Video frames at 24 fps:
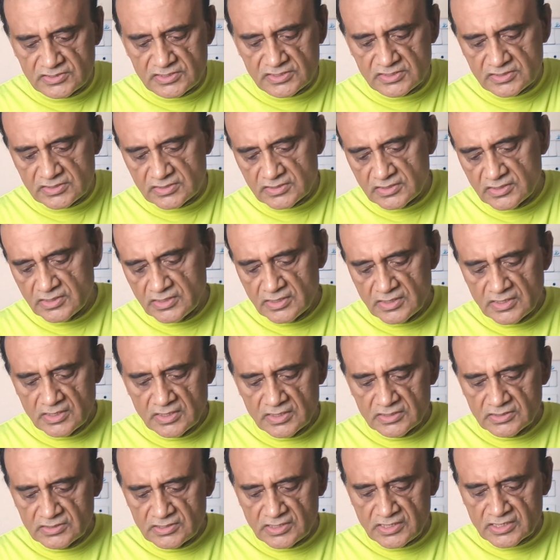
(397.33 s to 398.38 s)
the
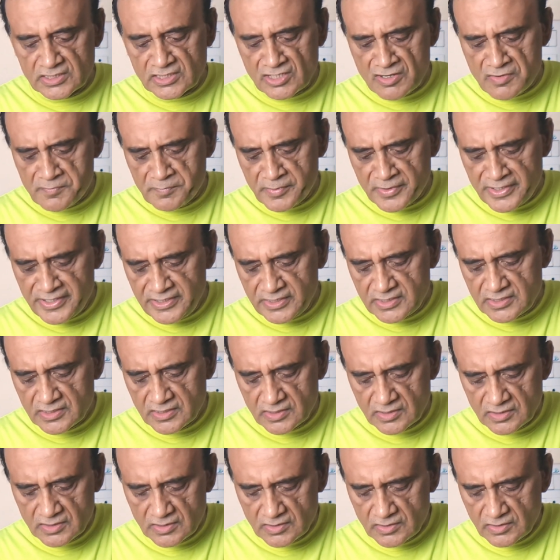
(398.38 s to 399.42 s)
third component
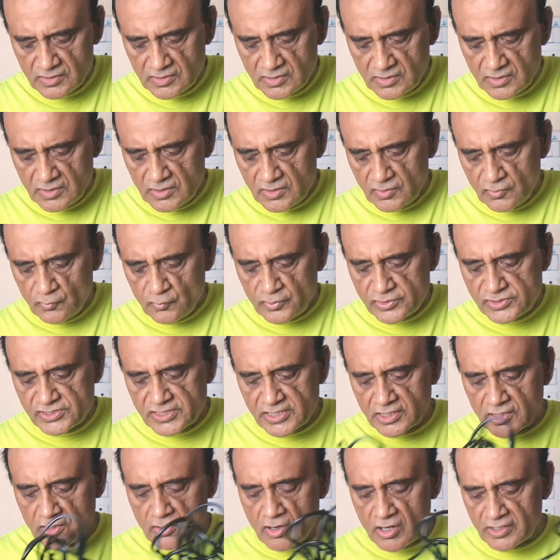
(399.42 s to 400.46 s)
which
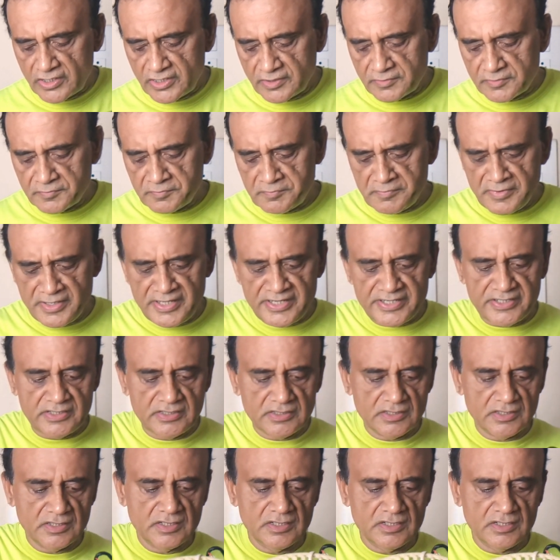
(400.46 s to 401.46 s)
I got it made.